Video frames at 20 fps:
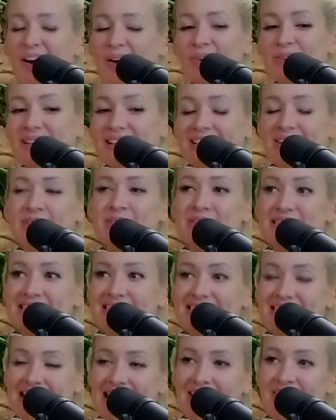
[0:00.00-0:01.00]
I would just, like you to
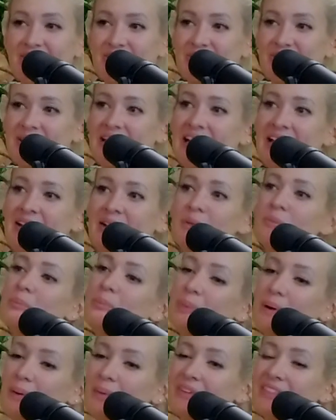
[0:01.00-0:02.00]
stay in your lane.
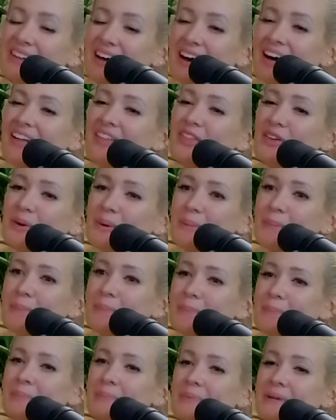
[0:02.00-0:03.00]
Yeah, stay in your lane when it
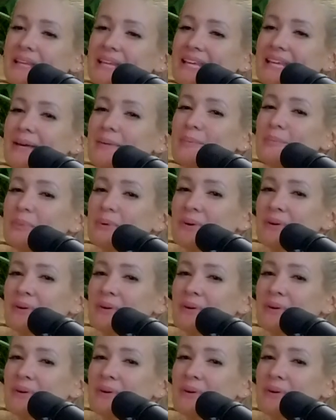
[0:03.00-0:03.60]
comes to me.